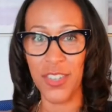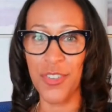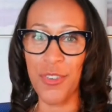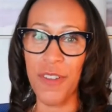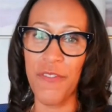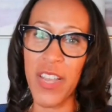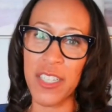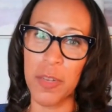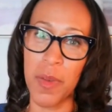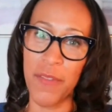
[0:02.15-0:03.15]
You're a
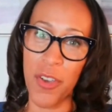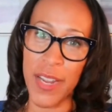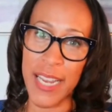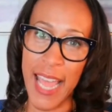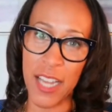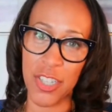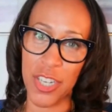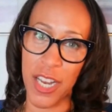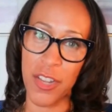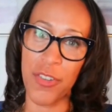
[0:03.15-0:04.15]
victim of your inaction
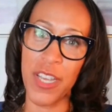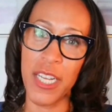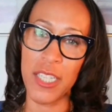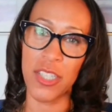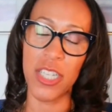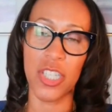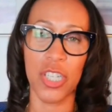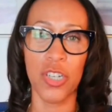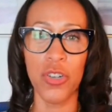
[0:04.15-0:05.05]
and your indecision to